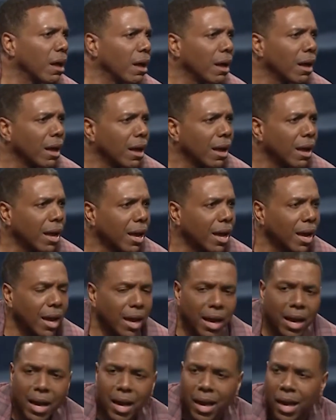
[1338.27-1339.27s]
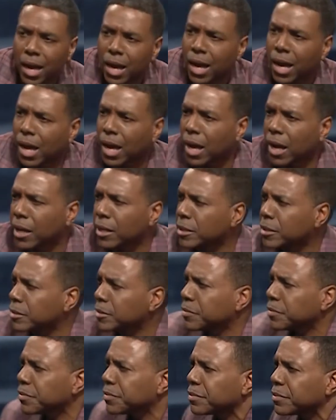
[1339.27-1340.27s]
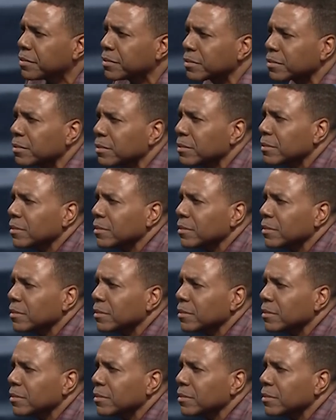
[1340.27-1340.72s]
(silence)